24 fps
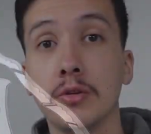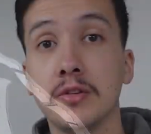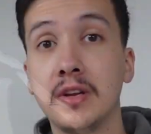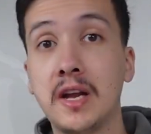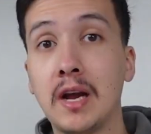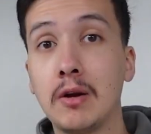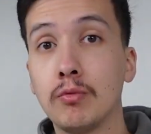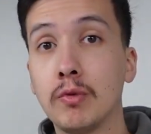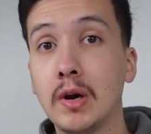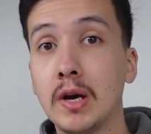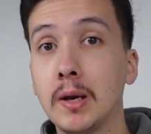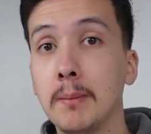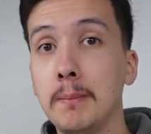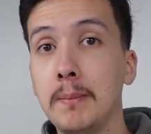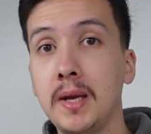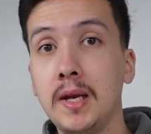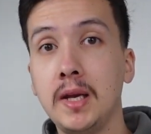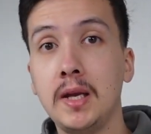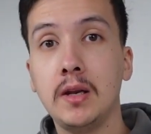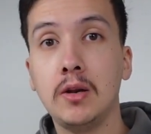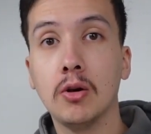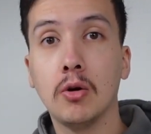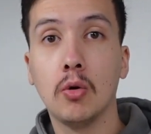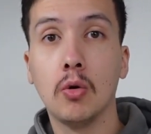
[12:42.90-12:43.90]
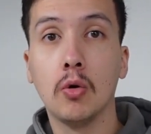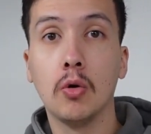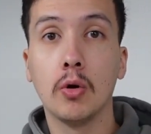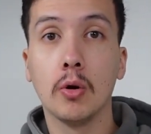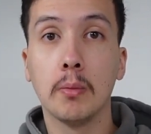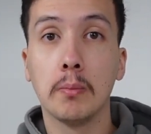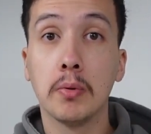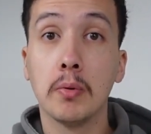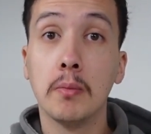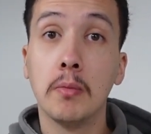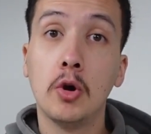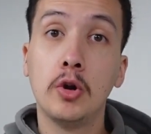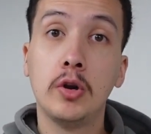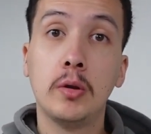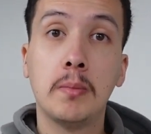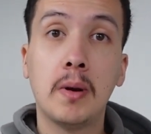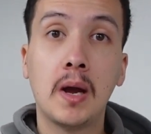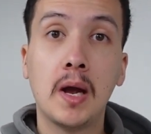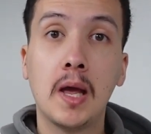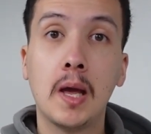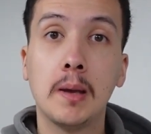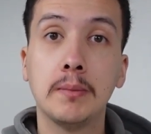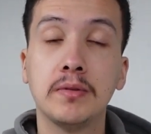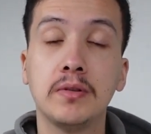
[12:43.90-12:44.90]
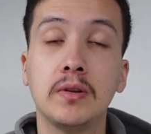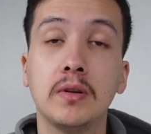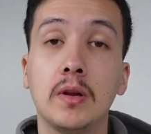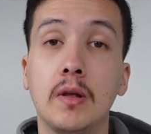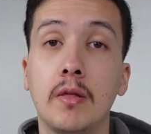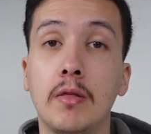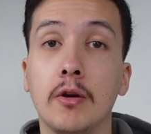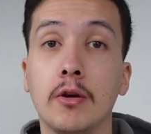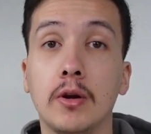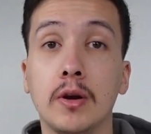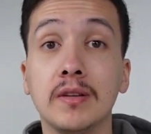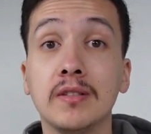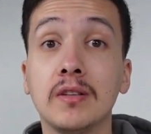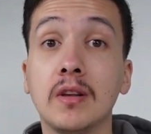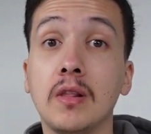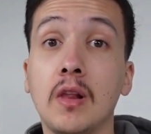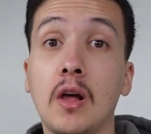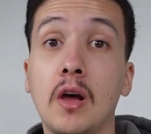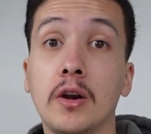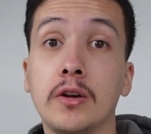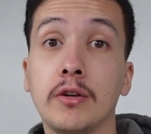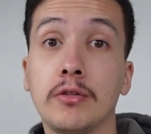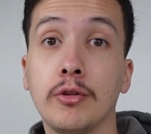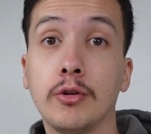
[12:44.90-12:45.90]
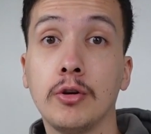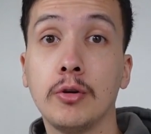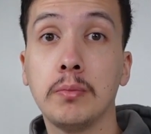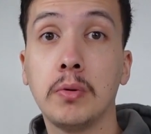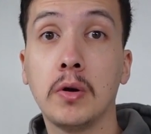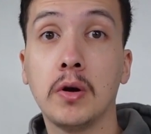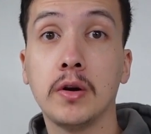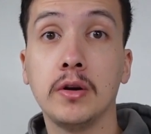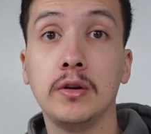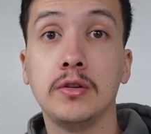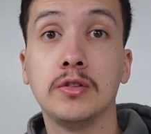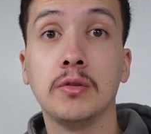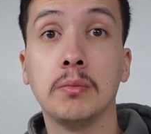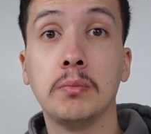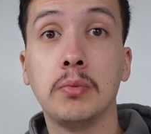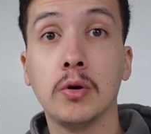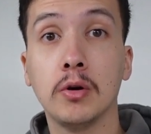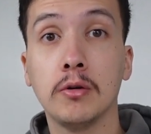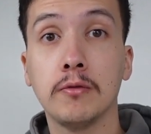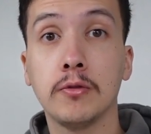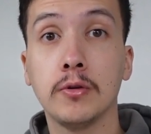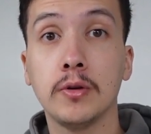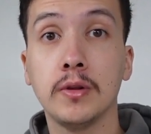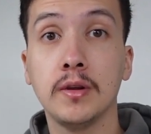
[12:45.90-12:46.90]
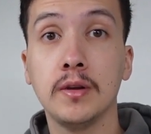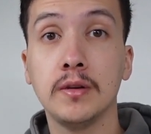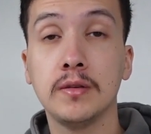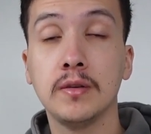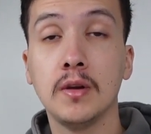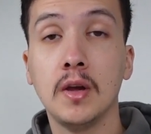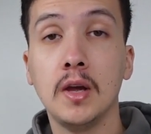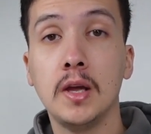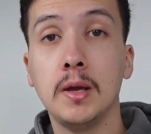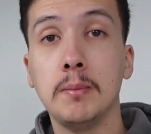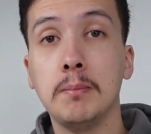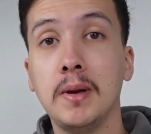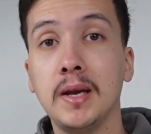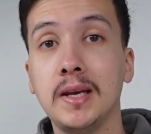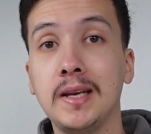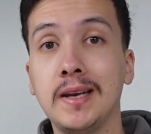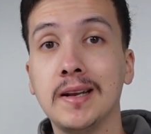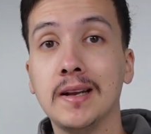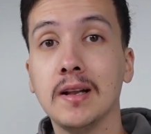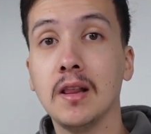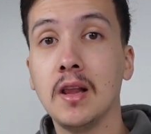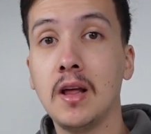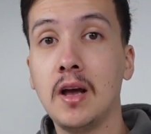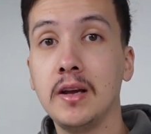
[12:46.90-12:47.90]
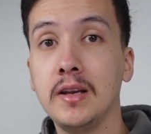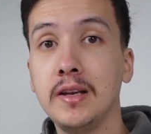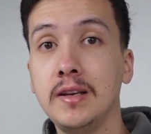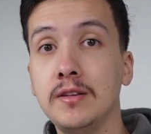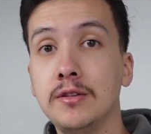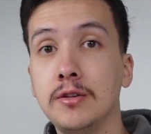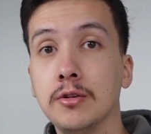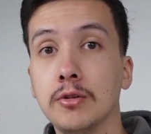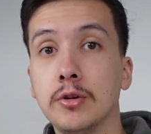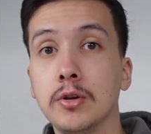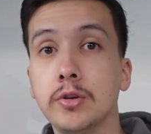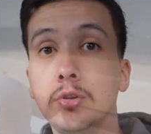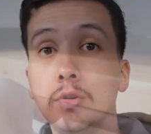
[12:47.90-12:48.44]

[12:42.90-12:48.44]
it's not recommended or promoted by Epson, there is a lot of third-party support for this, making it a lot easier to